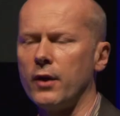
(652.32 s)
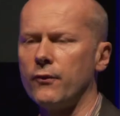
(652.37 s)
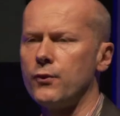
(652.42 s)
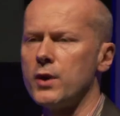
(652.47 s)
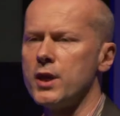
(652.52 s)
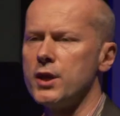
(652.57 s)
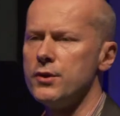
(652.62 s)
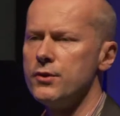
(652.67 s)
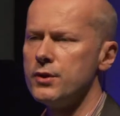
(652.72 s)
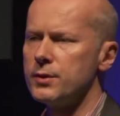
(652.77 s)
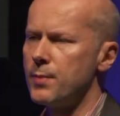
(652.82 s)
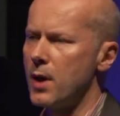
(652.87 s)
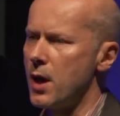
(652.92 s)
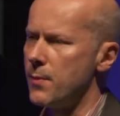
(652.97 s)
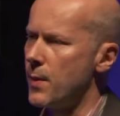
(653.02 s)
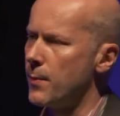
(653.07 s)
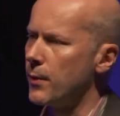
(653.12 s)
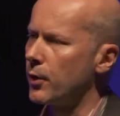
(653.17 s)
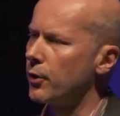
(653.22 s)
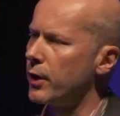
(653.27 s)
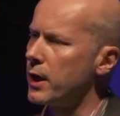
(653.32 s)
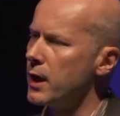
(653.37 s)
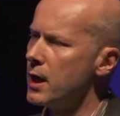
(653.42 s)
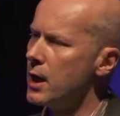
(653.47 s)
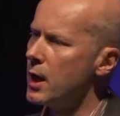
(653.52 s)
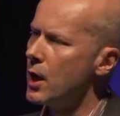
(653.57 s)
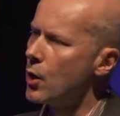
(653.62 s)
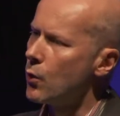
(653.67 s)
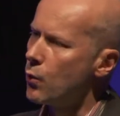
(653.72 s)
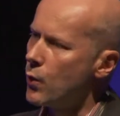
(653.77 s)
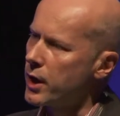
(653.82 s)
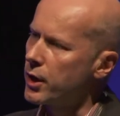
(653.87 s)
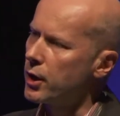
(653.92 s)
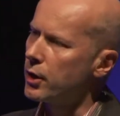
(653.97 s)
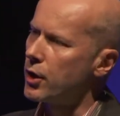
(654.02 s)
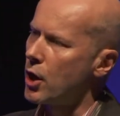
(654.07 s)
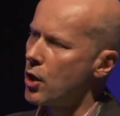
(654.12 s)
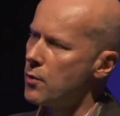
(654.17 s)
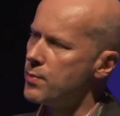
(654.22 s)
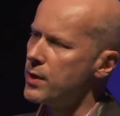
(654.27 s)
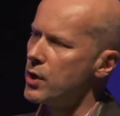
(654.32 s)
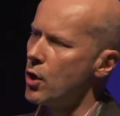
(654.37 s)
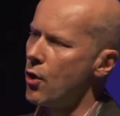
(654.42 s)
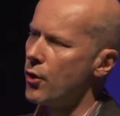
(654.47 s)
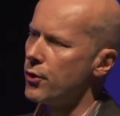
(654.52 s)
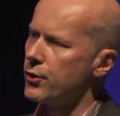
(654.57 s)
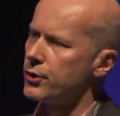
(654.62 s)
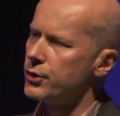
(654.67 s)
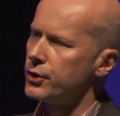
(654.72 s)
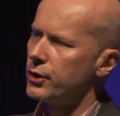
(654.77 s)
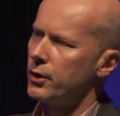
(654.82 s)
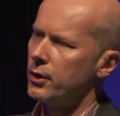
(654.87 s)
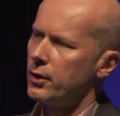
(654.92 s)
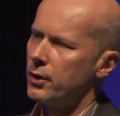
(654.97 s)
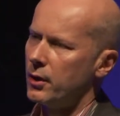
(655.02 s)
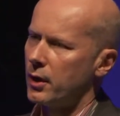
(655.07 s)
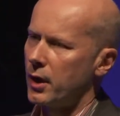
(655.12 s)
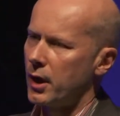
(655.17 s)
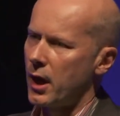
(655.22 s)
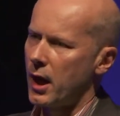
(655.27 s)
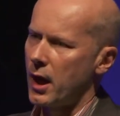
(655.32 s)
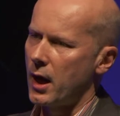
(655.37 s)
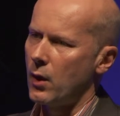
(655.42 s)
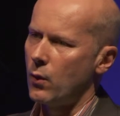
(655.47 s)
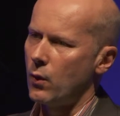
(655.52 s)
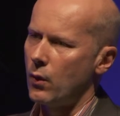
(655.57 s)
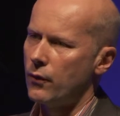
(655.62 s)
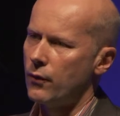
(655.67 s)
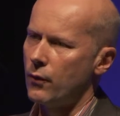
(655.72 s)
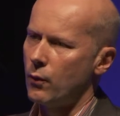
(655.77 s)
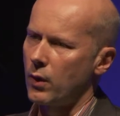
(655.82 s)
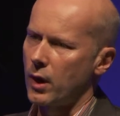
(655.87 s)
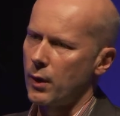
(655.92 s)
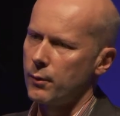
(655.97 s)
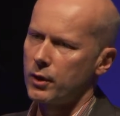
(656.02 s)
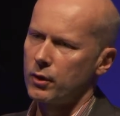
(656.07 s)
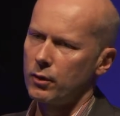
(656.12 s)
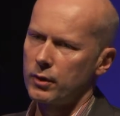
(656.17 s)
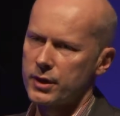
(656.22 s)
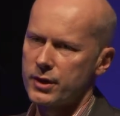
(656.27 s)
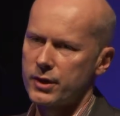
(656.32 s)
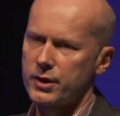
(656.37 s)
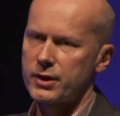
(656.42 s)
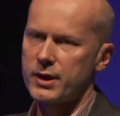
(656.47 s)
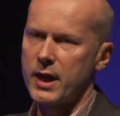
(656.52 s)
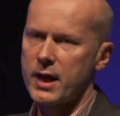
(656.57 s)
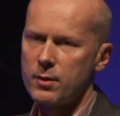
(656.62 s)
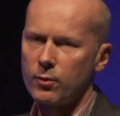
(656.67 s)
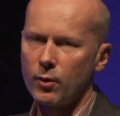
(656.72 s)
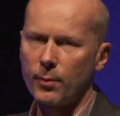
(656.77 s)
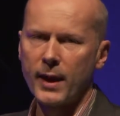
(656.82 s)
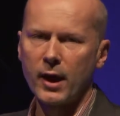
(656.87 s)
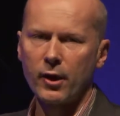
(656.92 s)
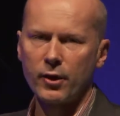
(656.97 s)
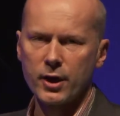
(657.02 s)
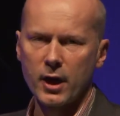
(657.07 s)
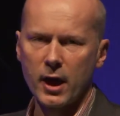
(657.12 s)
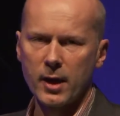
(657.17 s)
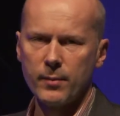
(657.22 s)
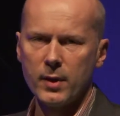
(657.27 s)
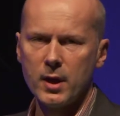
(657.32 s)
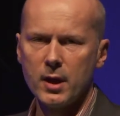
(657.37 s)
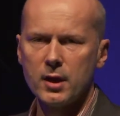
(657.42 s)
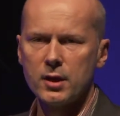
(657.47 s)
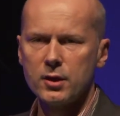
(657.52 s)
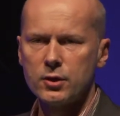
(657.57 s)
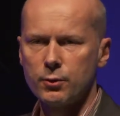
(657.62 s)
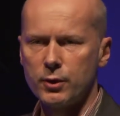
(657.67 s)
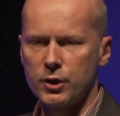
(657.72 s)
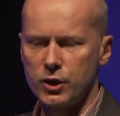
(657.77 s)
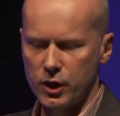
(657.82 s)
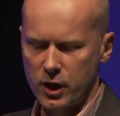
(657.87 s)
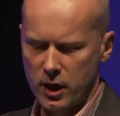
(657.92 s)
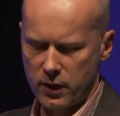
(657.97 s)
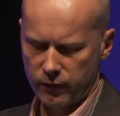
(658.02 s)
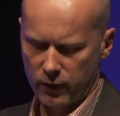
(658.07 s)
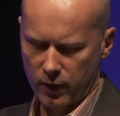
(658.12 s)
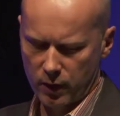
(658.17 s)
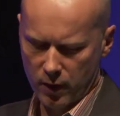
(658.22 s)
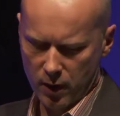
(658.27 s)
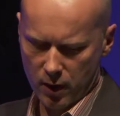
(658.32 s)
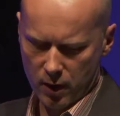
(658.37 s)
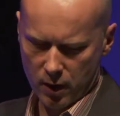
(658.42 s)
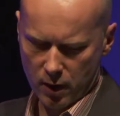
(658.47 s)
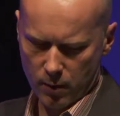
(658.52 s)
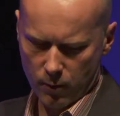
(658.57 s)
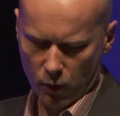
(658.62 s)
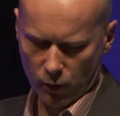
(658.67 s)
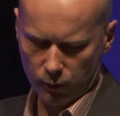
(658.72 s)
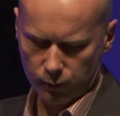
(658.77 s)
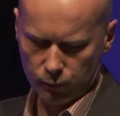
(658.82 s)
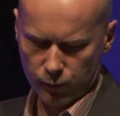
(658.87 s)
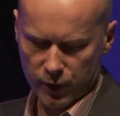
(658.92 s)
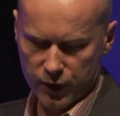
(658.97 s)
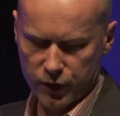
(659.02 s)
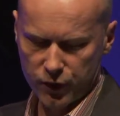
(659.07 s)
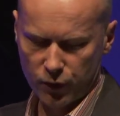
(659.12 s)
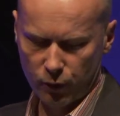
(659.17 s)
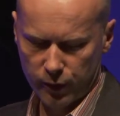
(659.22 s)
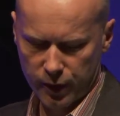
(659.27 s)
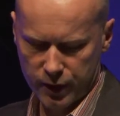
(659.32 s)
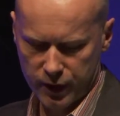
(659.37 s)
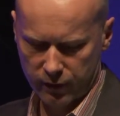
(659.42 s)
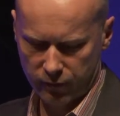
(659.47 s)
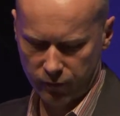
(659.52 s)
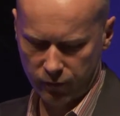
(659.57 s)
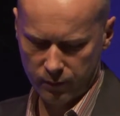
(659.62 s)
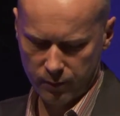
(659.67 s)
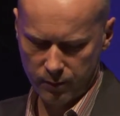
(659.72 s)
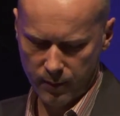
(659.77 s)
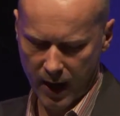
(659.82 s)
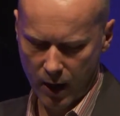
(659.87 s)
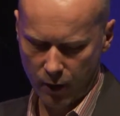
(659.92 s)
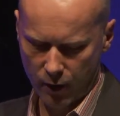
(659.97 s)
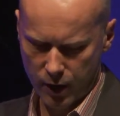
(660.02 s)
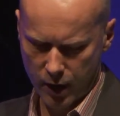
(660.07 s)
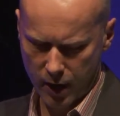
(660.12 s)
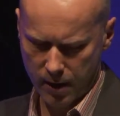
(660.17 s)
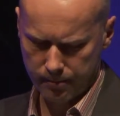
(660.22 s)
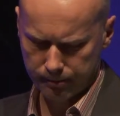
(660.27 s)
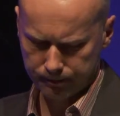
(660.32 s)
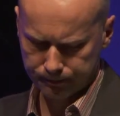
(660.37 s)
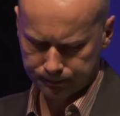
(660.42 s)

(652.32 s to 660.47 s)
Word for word: if we use biomimicry, we could go beyond uh, what I would call a sustainable paradigm to achieve a, a more restorative paradigm.